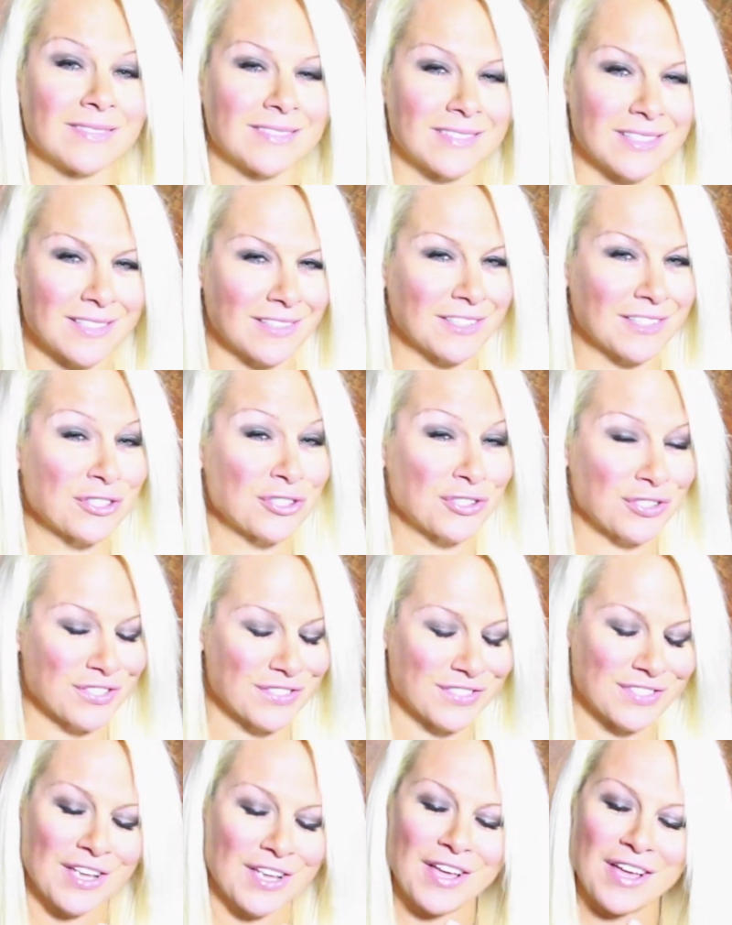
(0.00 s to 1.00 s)

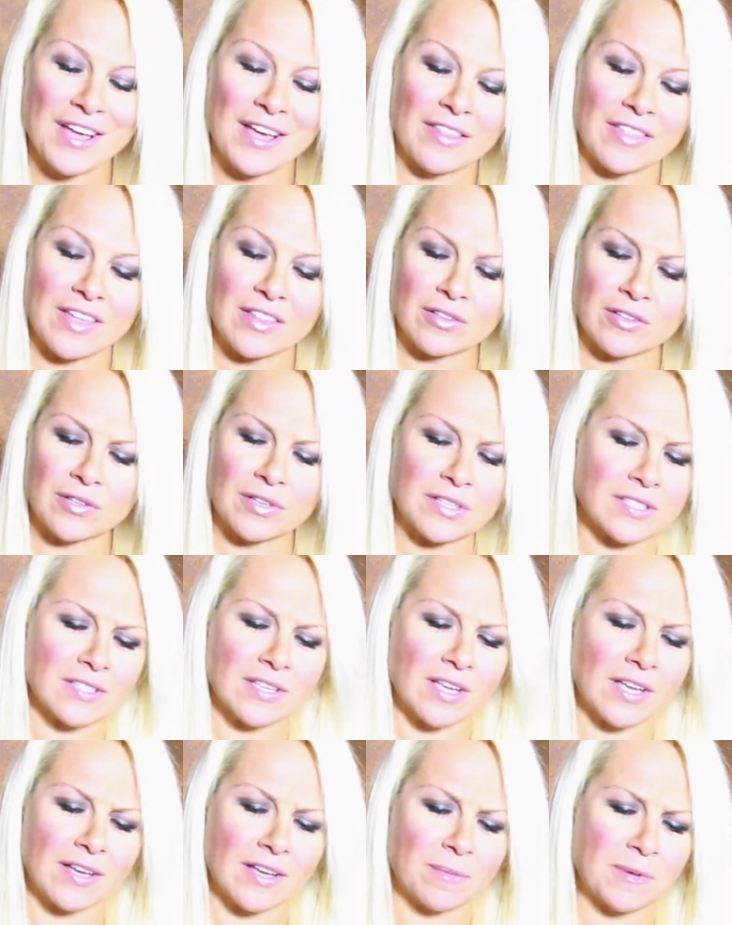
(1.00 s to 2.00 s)
Delicious. The other looks
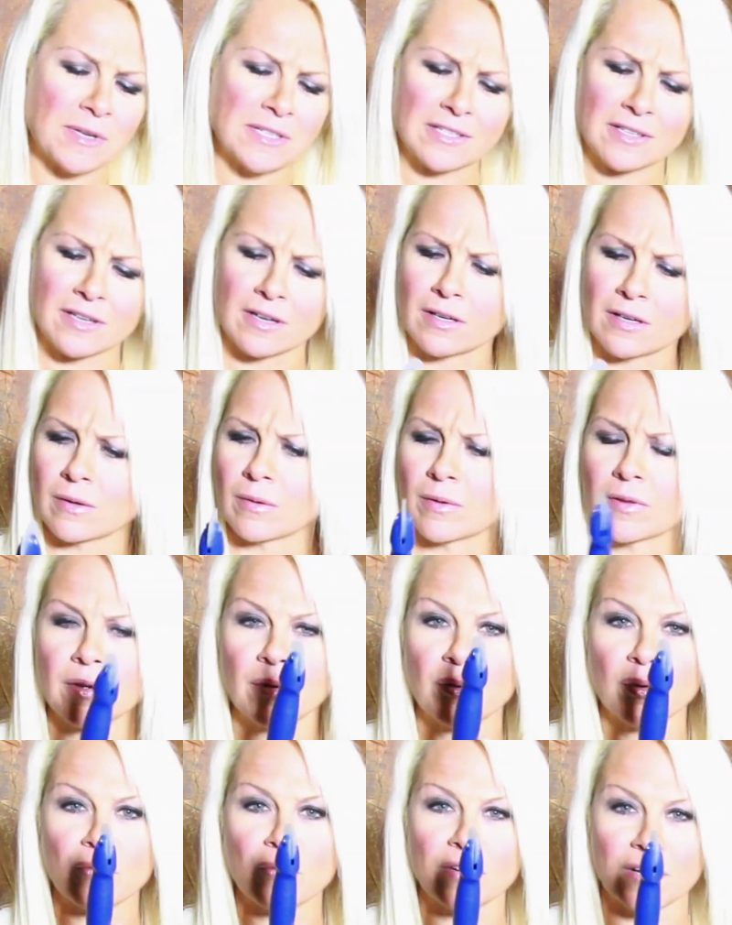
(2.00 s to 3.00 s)
like a pizza cutter with a
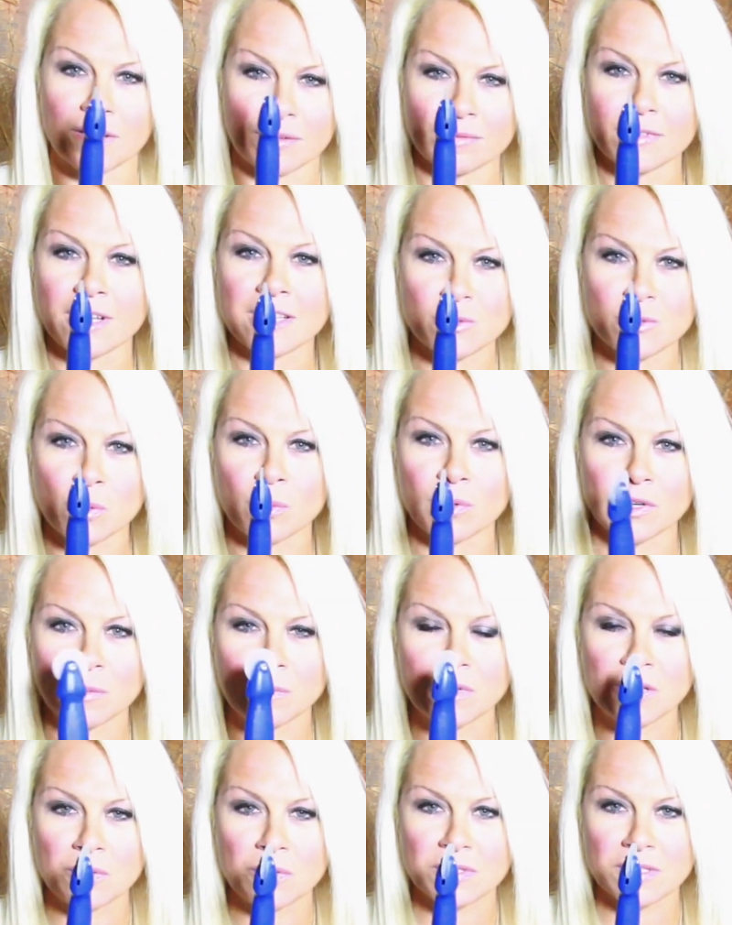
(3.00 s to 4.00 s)
groove in it. That's what we're gonna
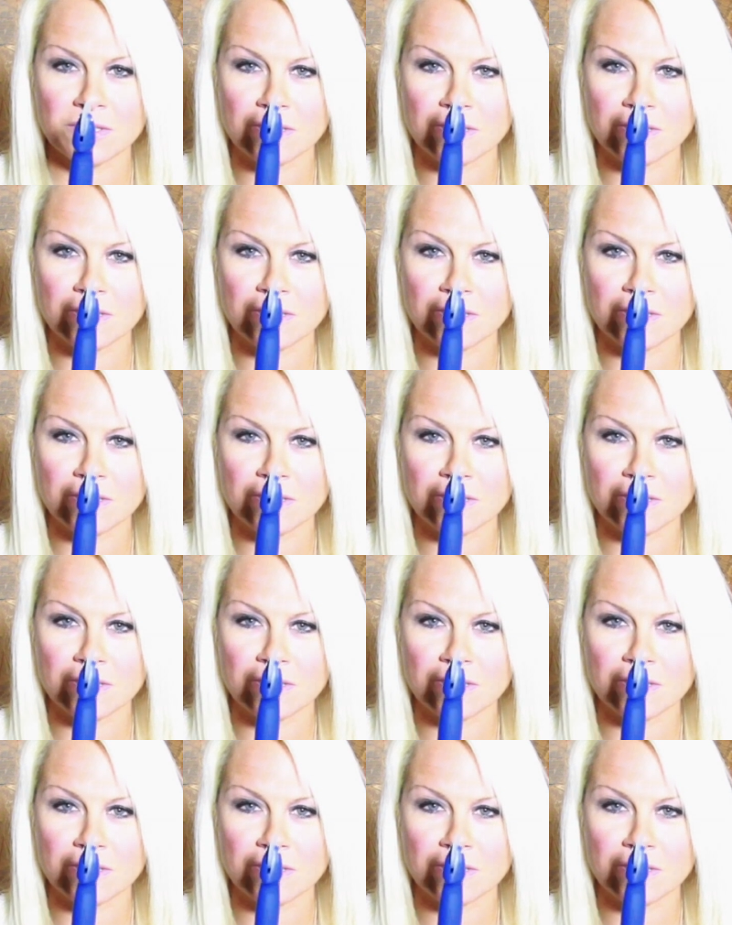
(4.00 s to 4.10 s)
be using